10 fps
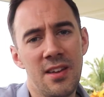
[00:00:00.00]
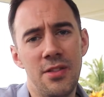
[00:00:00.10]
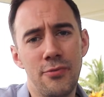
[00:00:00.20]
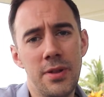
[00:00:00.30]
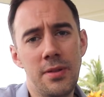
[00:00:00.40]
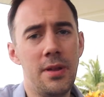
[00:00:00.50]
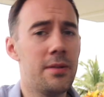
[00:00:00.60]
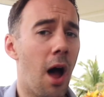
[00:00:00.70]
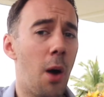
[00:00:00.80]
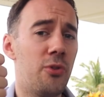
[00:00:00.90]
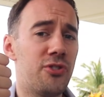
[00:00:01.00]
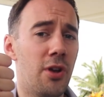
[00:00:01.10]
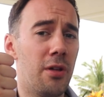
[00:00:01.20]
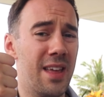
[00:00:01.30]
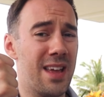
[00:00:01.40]
And the reason is I want to
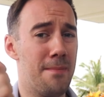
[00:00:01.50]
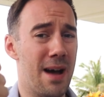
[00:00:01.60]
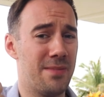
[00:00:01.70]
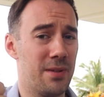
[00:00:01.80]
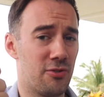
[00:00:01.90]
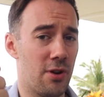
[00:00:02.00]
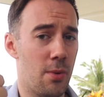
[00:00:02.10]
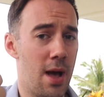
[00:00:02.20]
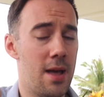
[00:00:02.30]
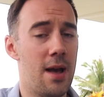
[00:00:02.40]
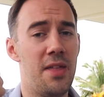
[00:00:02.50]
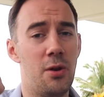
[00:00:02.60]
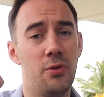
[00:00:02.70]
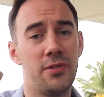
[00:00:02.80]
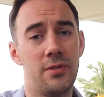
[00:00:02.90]
know that they come back to me straight away, and
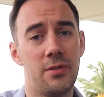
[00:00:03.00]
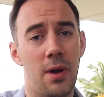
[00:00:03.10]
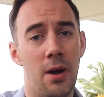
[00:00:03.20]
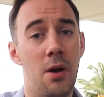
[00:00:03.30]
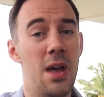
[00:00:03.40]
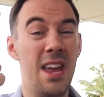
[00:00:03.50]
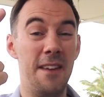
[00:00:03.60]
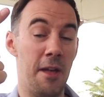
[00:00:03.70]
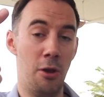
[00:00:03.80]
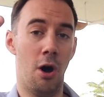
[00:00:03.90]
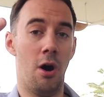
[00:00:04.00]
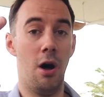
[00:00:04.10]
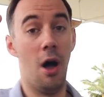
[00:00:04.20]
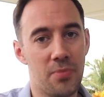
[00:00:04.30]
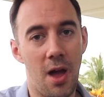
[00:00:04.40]
then also as well, if they're not,
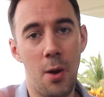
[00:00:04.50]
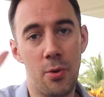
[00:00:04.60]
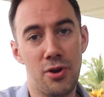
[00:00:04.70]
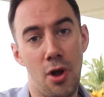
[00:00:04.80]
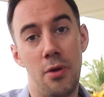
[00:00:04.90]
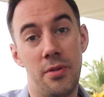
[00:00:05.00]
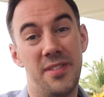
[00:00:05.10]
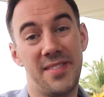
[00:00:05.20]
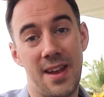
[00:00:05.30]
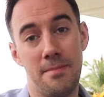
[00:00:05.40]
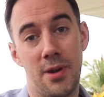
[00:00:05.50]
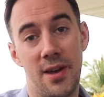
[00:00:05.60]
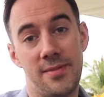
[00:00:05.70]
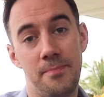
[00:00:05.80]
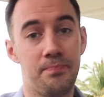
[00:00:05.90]
I want to know that the second
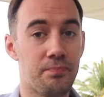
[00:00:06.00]
person